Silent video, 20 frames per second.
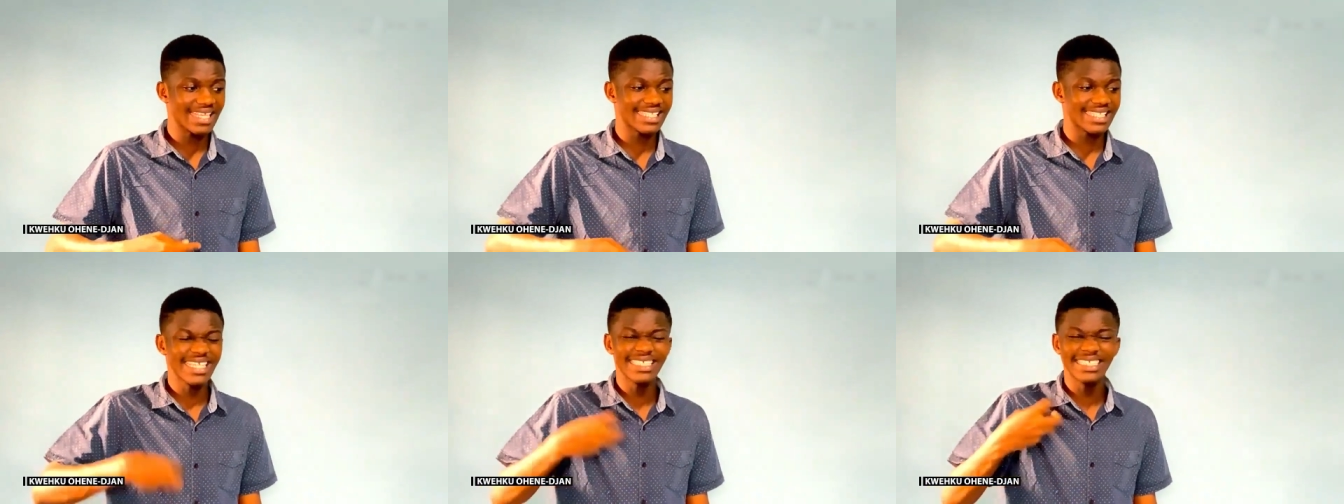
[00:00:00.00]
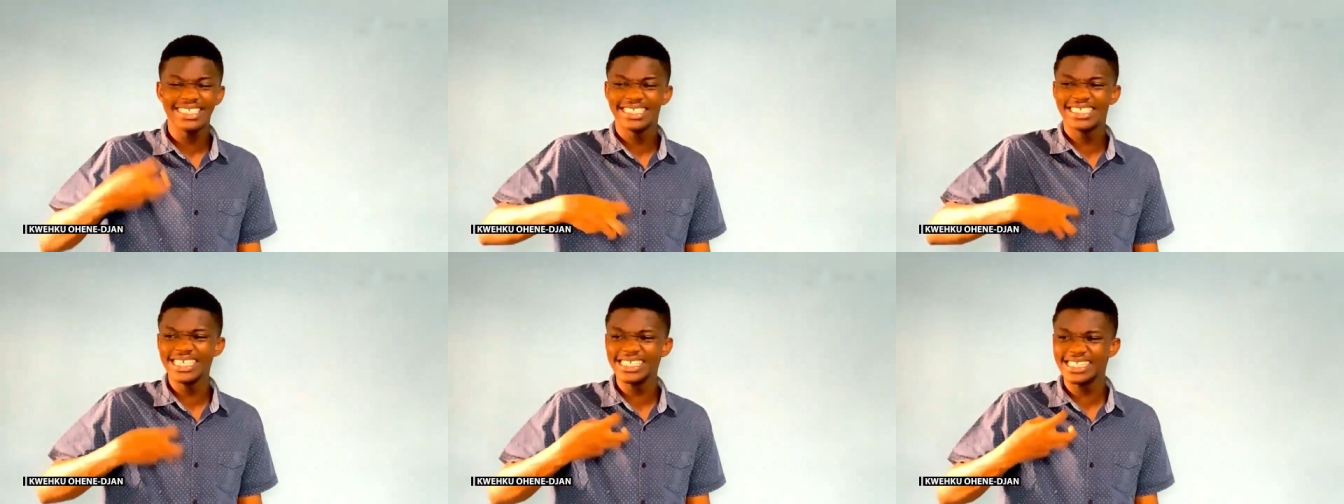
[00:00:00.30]
is
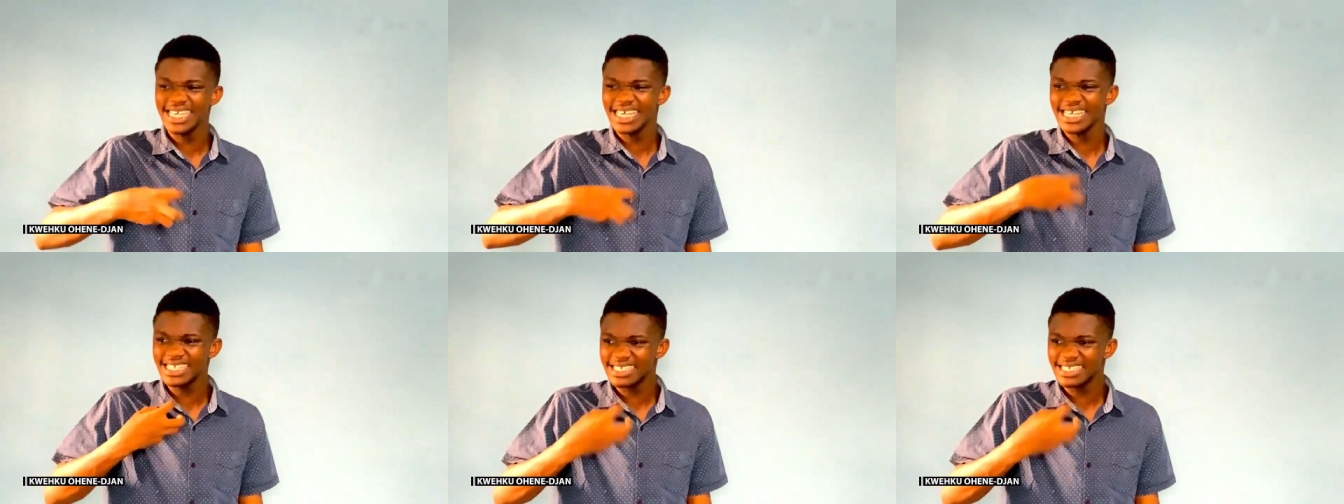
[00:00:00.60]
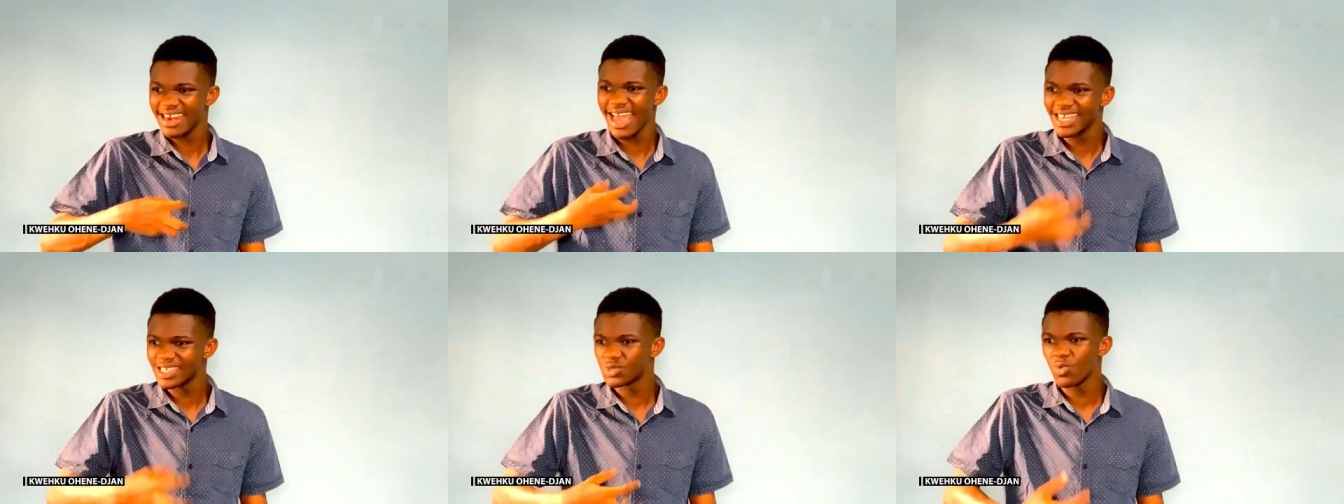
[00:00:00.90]
Jesus
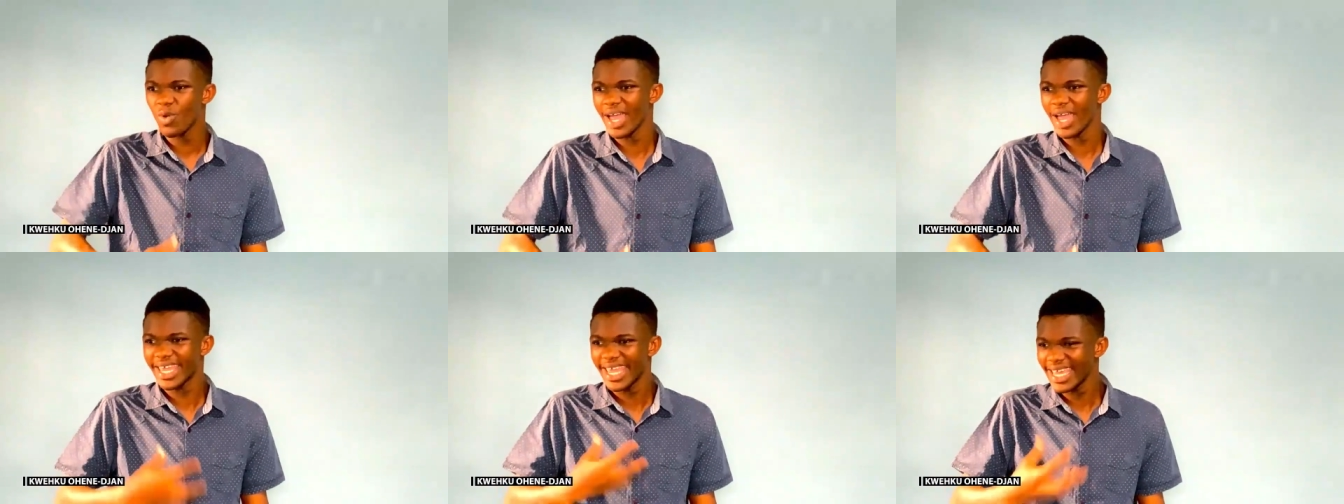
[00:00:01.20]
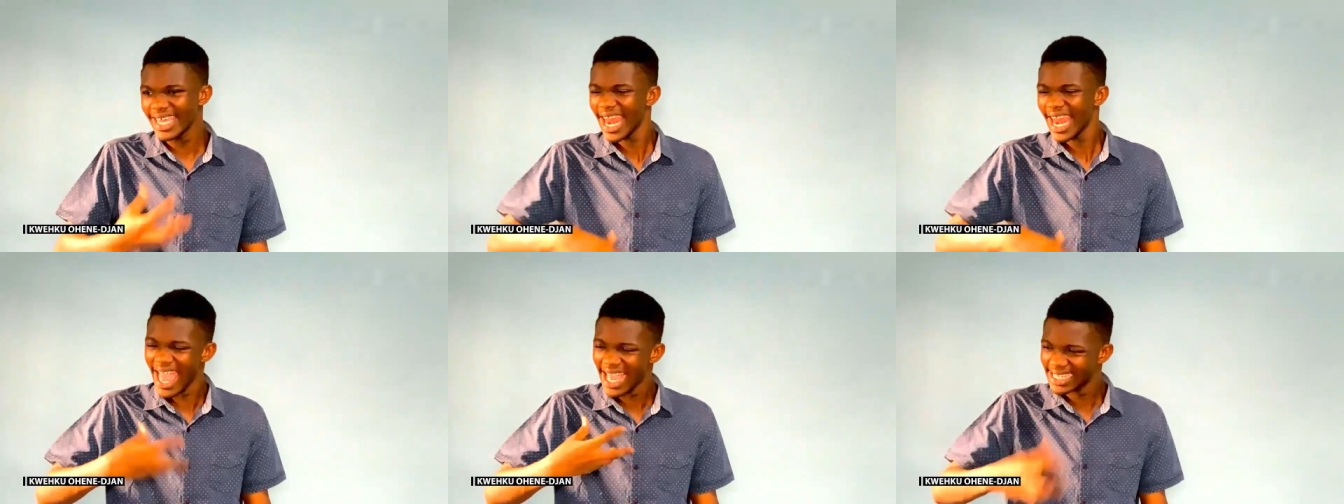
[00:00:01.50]
Christ
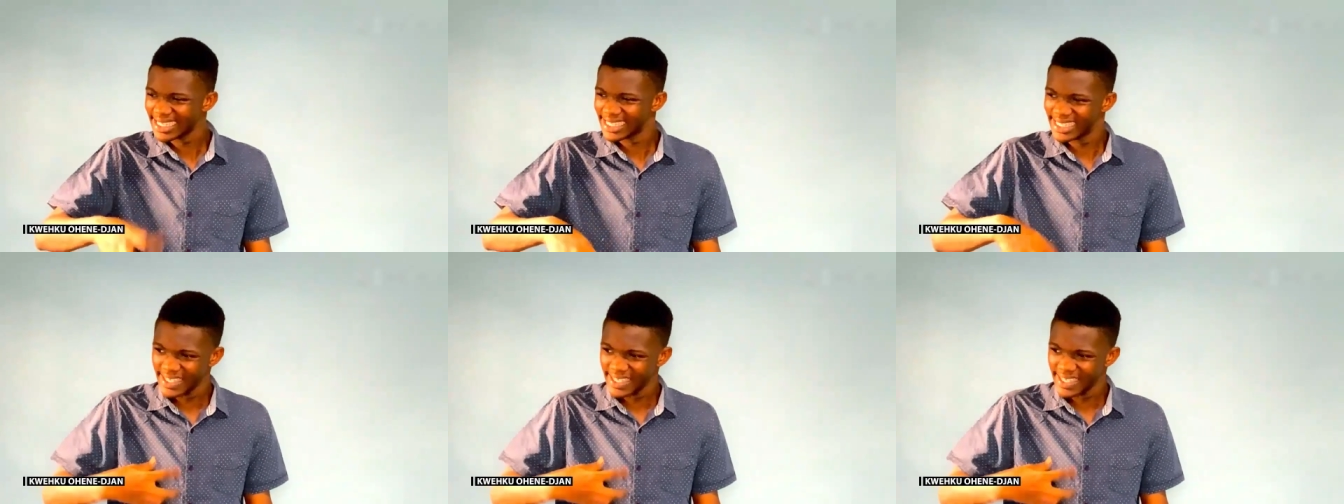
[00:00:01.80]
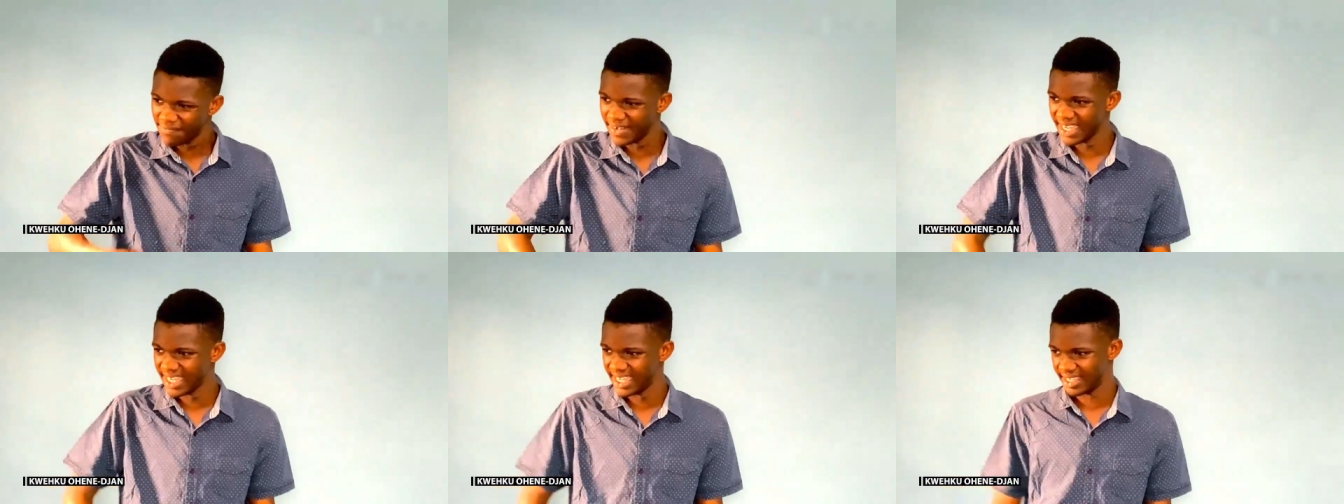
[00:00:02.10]
working
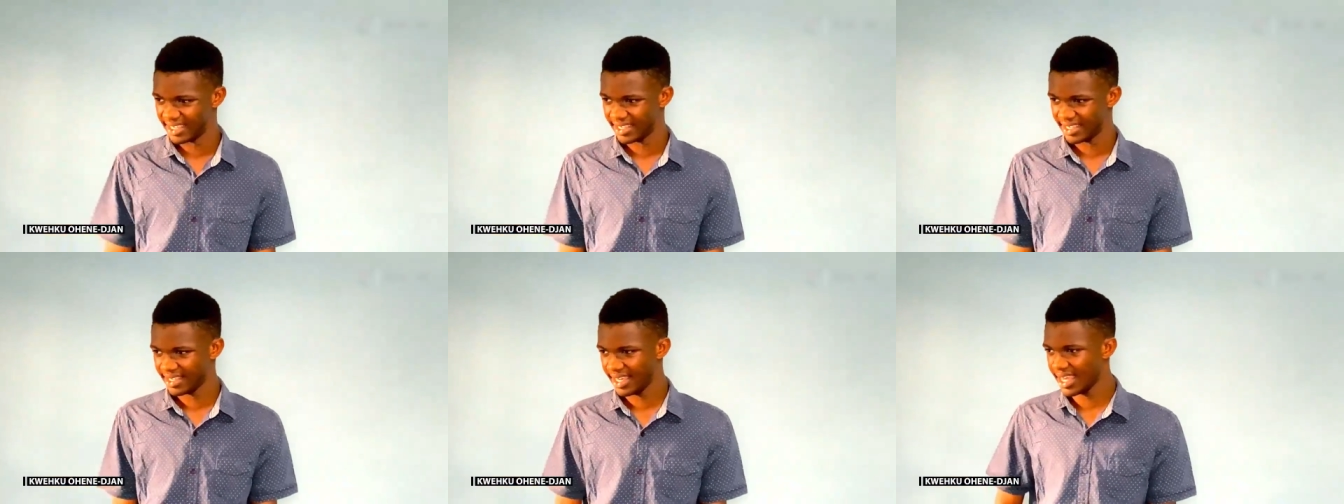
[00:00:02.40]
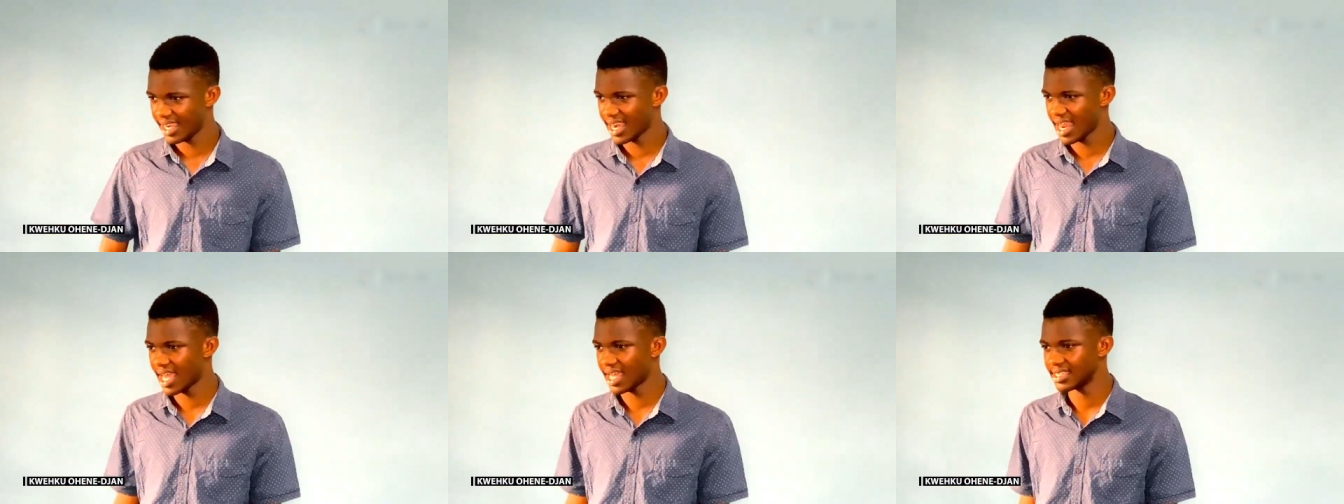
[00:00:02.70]
actively
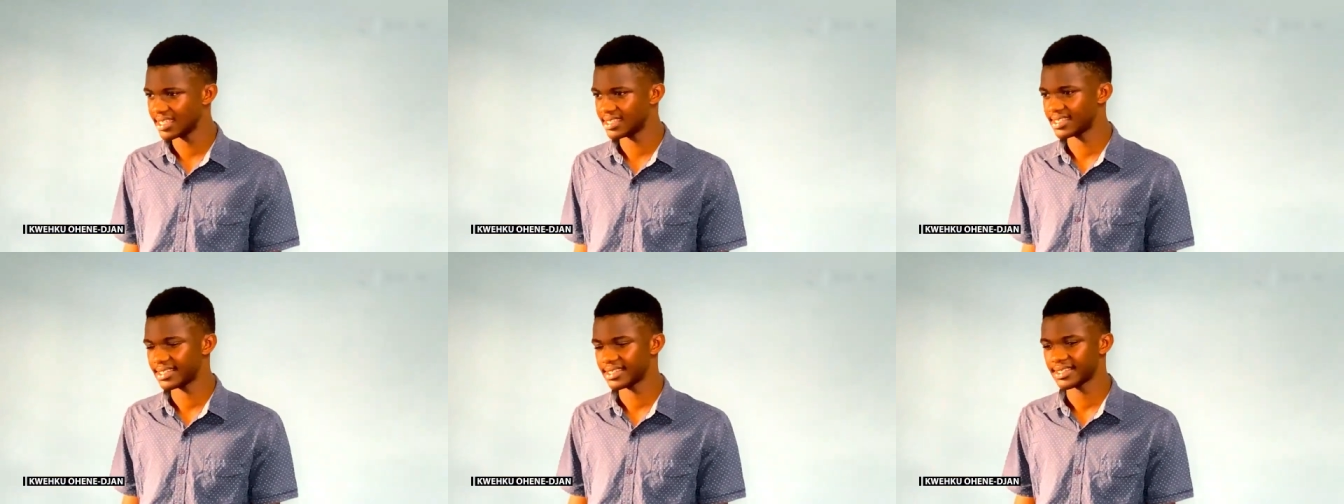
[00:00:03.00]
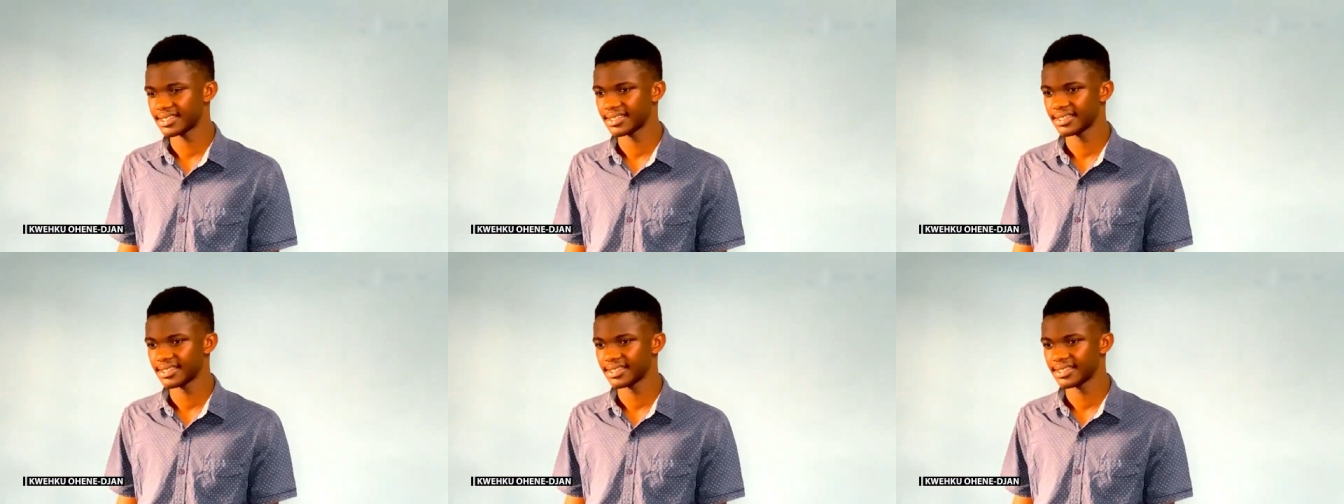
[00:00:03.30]
in us.